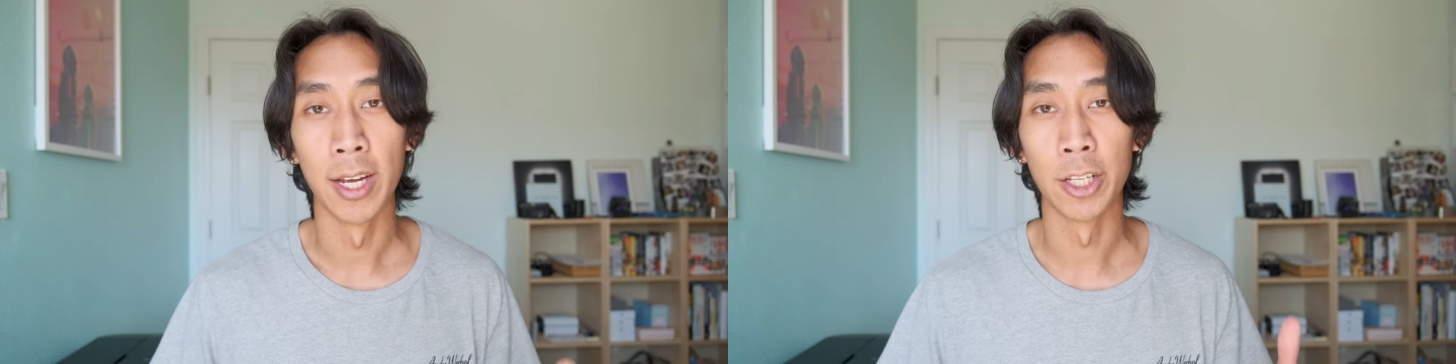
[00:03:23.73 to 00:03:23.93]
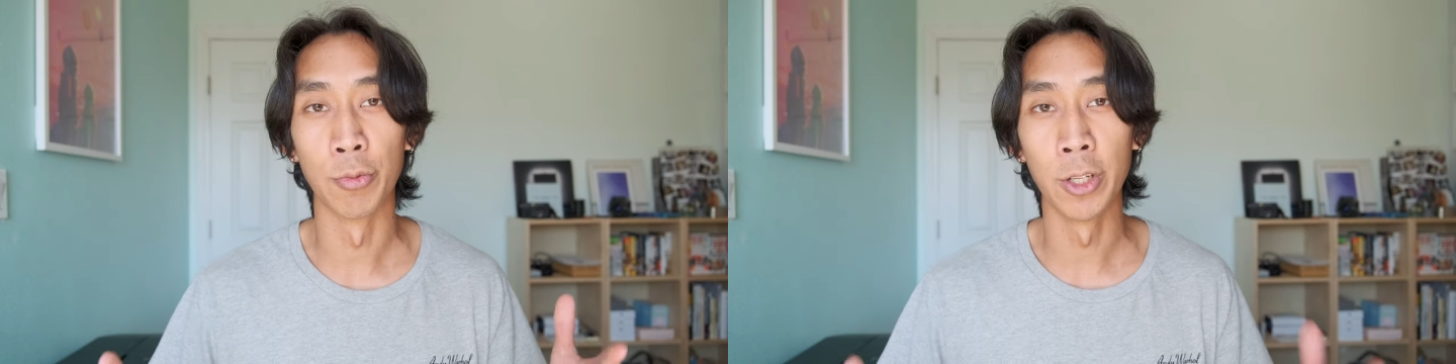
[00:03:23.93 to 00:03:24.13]

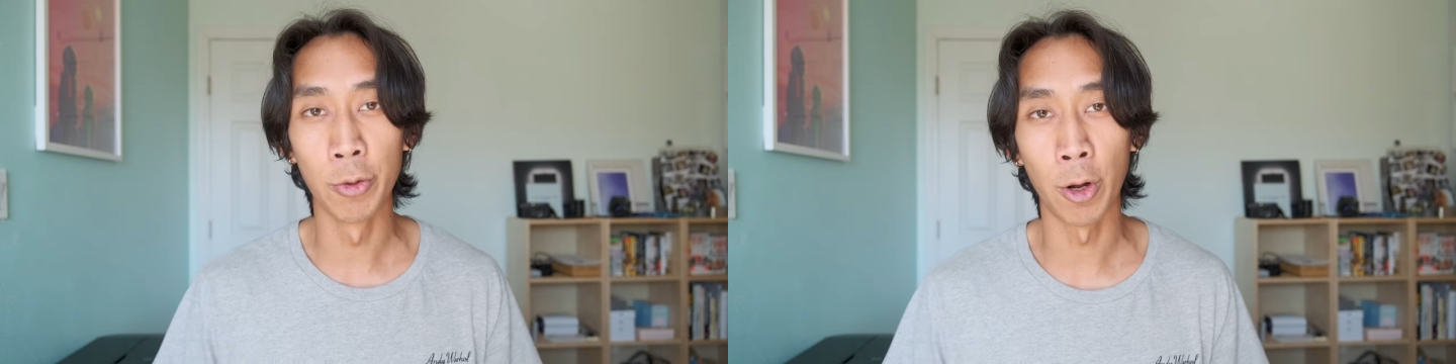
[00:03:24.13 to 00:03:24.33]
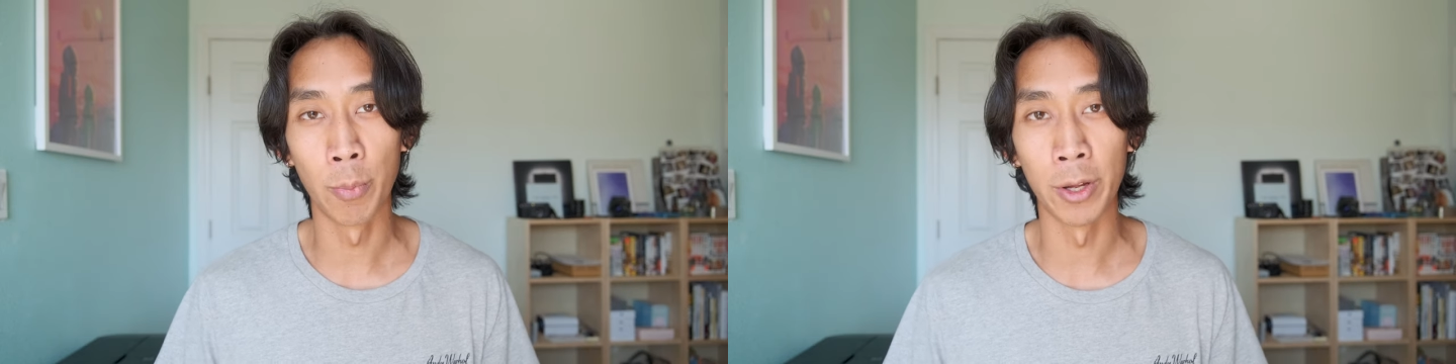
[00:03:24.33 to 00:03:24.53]
It's really
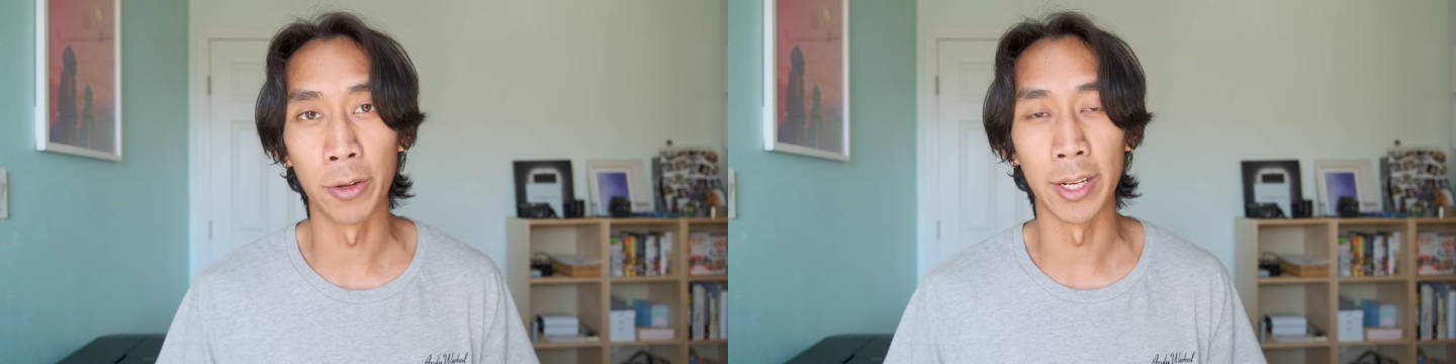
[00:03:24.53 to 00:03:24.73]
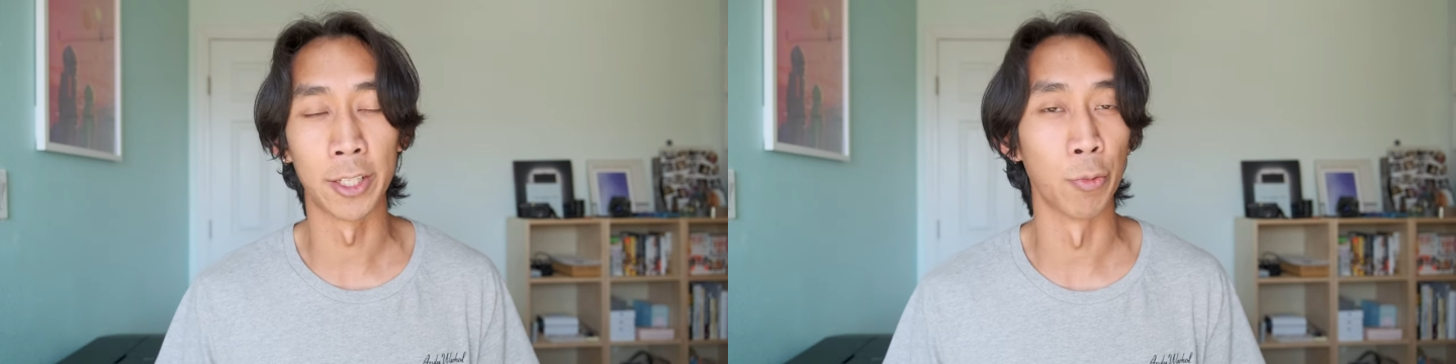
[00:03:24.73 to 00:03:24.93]
well
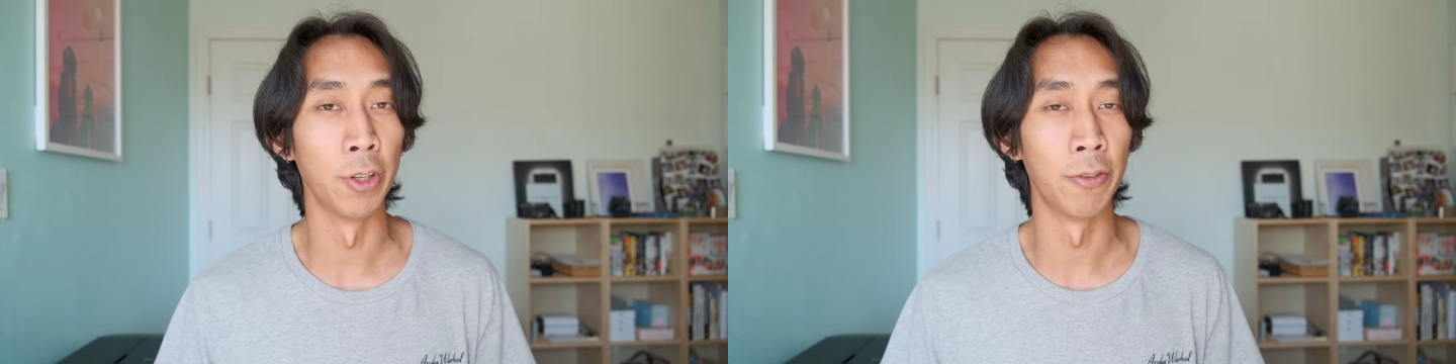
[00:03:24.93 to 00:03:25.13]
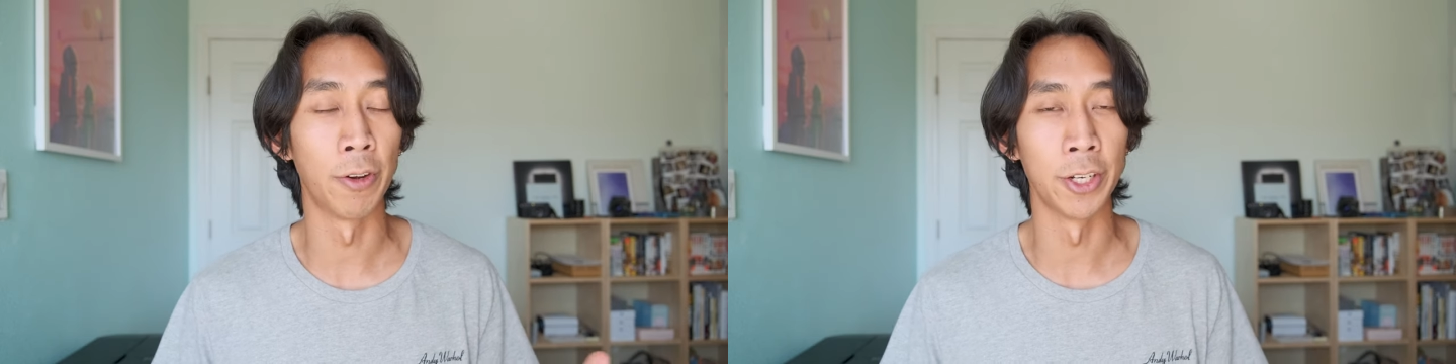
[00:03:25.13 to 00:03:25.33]
built, it's
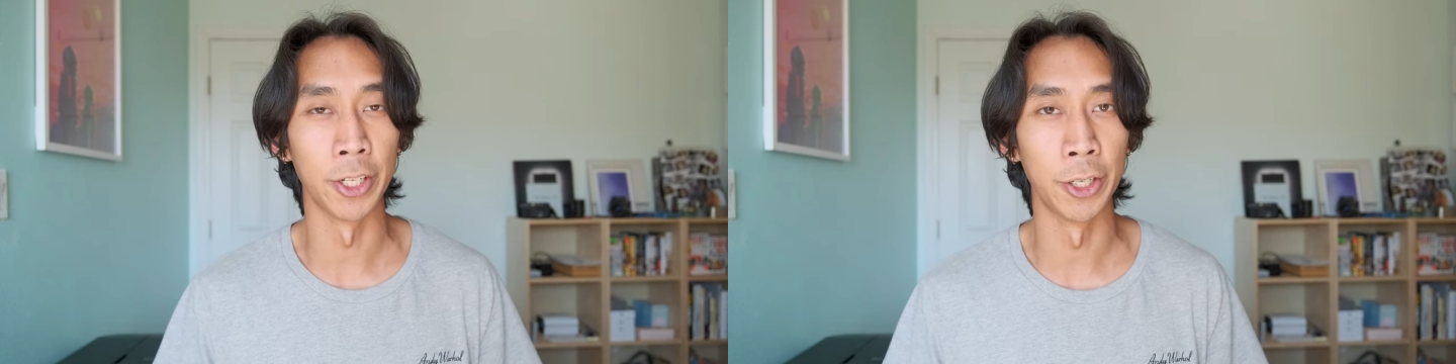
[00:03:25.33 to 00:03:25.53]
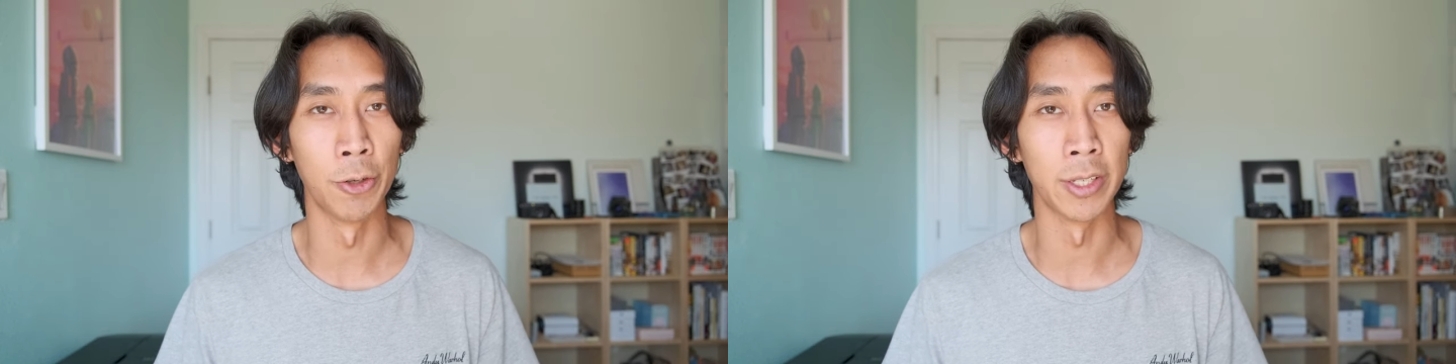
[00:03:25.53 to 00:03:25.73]
really fun to
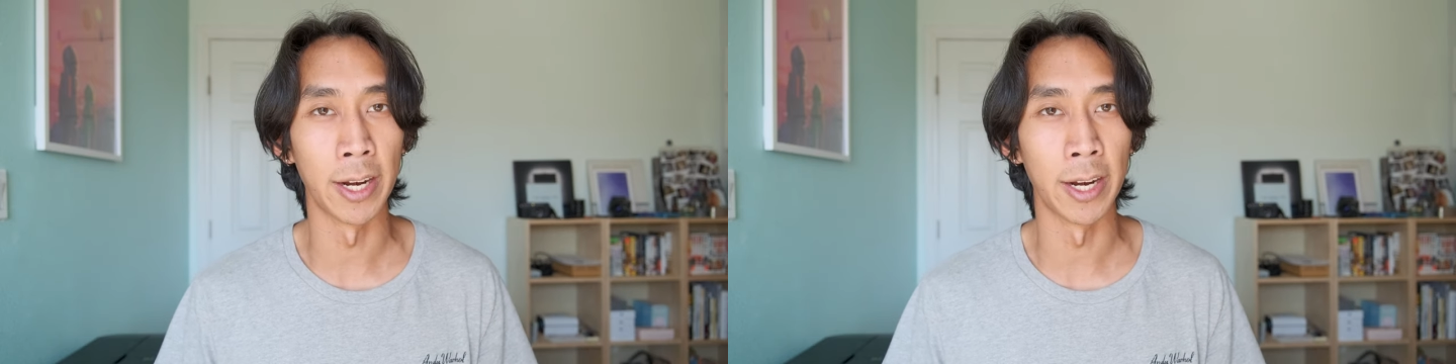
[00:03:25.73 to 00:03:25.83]
use,